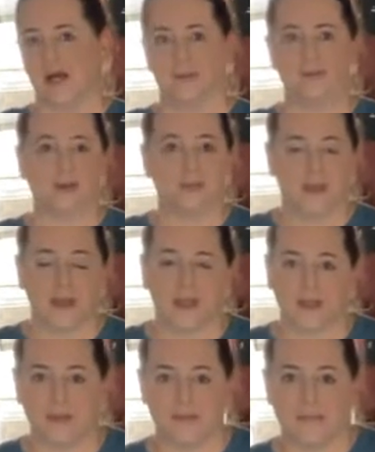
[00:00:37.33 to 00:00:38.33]
I'm looking back
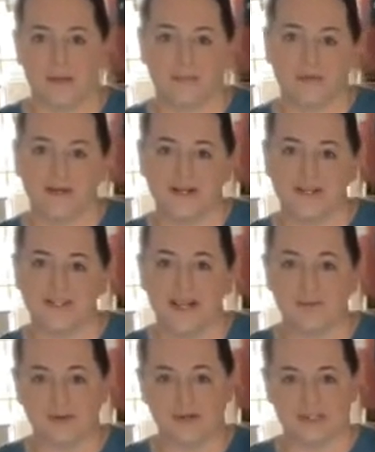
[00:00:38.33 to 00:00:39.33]
at my memories
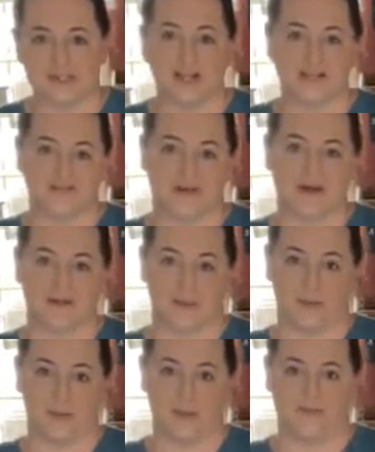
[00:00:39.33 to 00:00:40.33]
and we're just not as far as
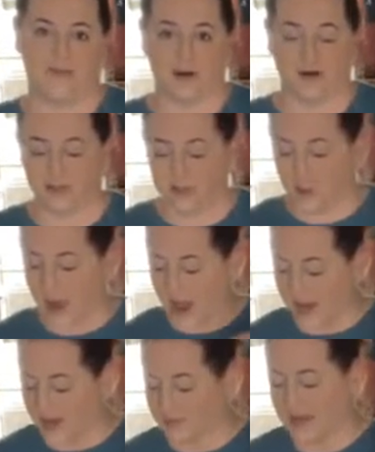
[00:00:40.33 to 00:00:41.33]
we were before. So
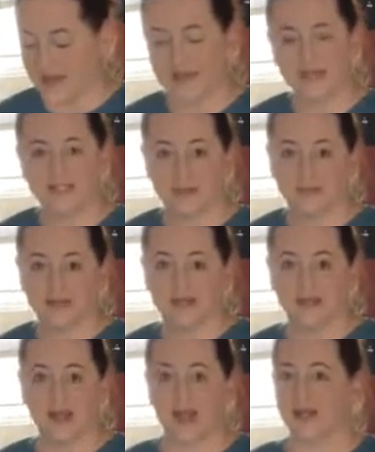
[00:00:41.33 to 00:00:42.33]
I am making
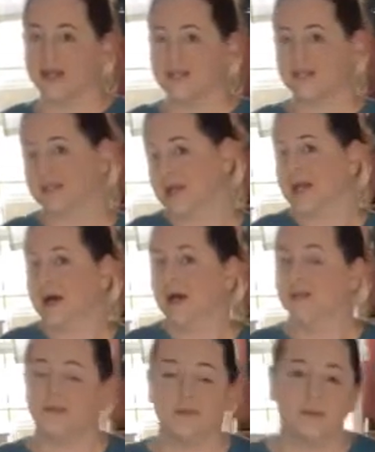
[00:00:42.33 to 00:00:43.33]
something that is
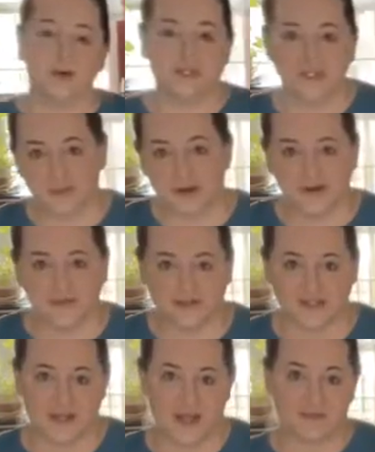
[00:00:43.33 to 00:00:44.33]
a little bit more summery
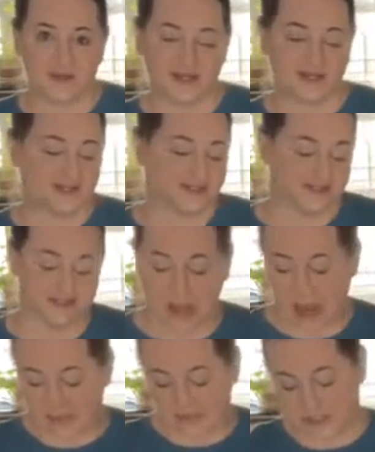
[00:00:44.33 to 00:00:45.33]
for today because
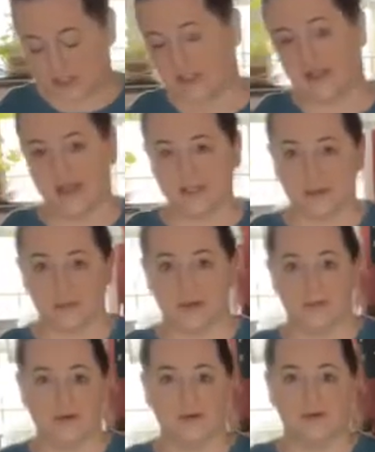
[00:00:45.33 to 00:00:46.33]
I'm just in that
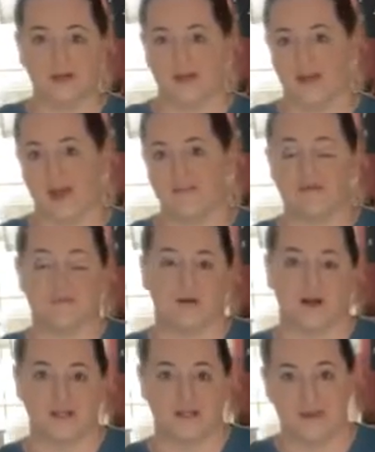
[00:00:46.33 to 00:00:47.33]
summery mood and I've been
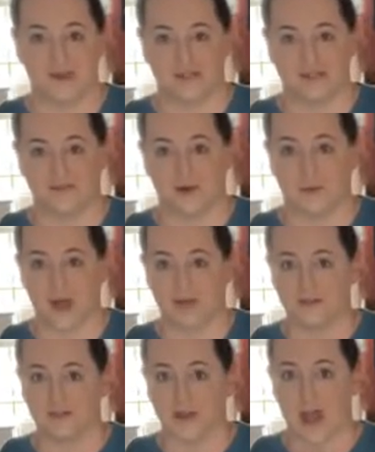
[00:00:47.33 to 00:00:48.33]
wanting to make this for a
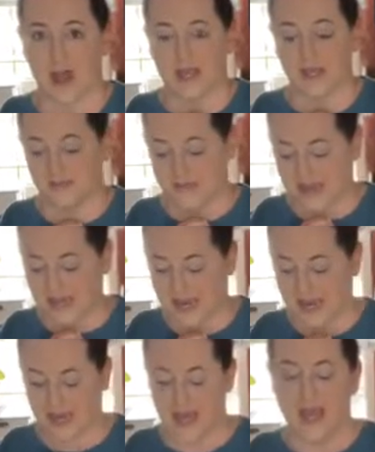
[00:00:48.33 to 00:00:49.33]
while. So I am
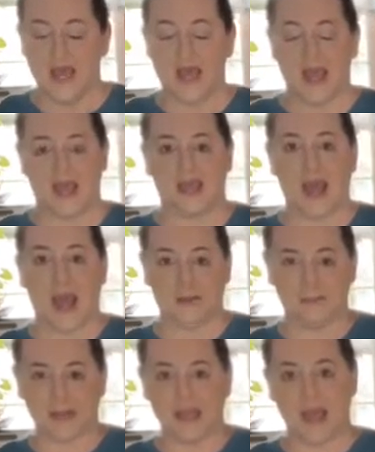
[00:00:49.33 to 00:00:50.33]
making a
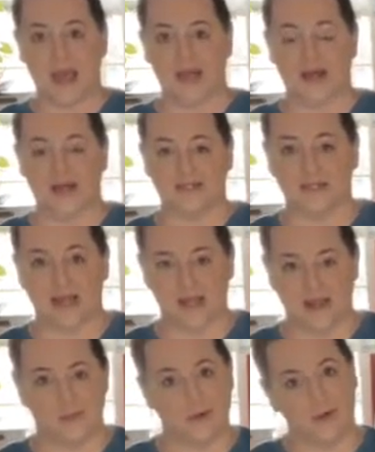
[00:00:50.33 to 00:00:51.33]
Copycat
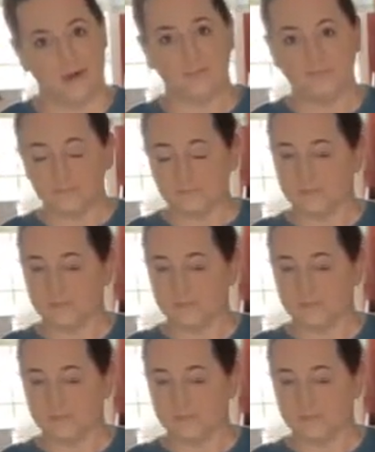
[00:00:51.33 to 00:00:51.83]
acai bowl.